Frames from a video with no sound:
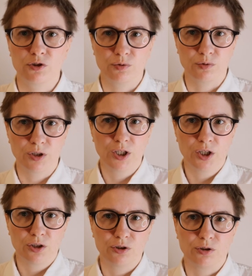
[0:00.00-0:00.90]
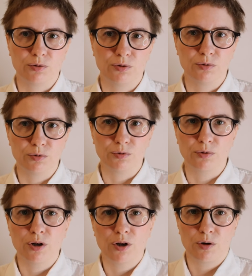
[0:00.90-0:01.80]
to
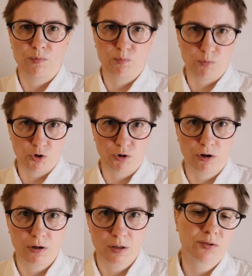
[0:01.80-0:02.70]
do more.